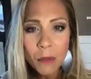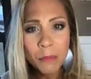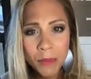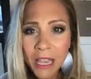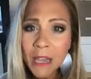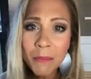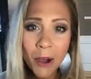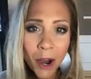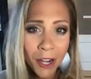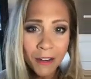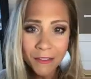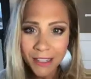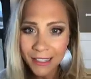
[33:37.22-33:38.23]
Be a
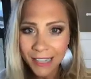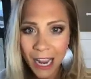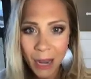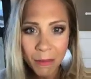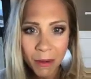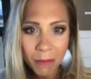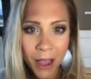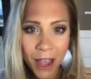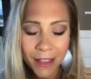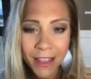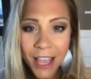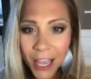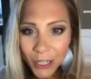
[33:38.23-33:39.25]
part of this Diamond month.
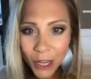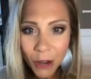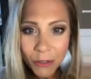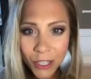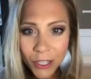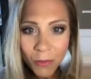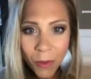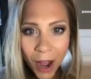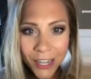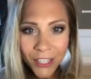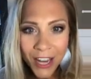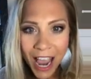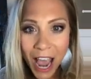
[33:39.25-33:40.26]
Don't just
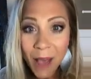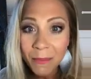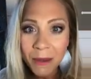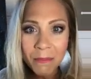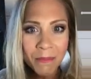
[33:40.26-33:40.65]
watch it happen.